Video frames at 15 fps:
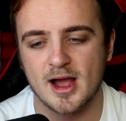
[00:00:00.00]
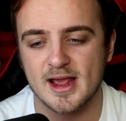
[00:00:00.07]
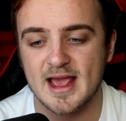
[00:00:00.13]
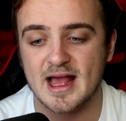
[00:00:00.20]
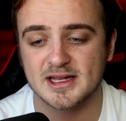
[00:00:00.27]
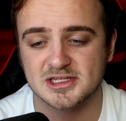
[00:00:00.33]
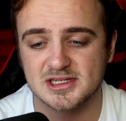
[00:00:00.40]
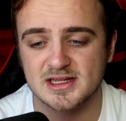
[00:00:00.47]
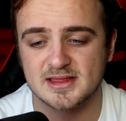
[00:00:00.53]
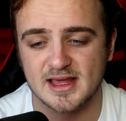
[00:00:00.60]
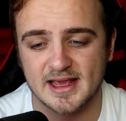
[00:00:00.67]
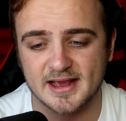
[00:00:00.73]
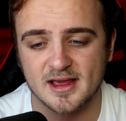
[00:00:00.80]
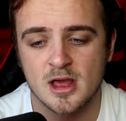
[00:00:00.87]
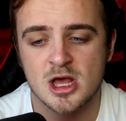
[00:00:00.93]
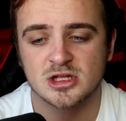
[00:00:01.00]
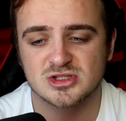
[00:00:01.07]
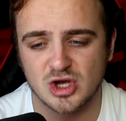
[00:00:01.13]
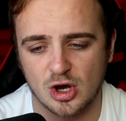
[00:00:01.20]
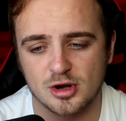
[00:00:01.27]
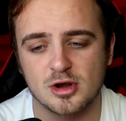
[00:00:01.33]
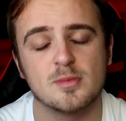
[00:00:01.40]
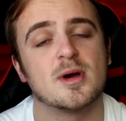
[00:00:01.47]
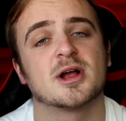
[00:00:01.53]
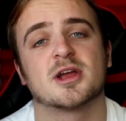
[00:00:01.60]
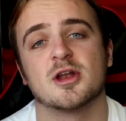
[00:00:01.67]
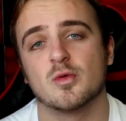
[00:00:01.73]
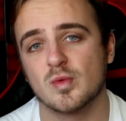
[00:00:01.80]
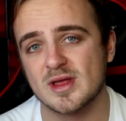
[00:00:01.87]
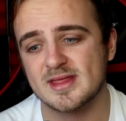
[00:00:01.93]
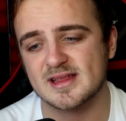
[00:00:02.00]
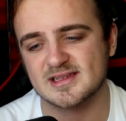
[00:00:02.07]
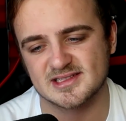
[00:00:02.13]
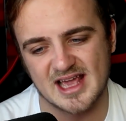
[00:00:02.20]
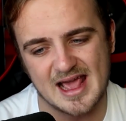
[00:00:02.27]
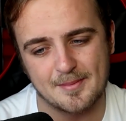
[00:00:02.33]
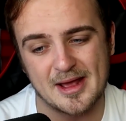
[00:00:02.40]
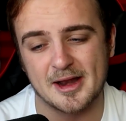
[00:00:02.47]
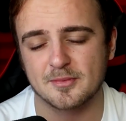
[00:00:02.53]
I actually think Tottenham are going to win this game,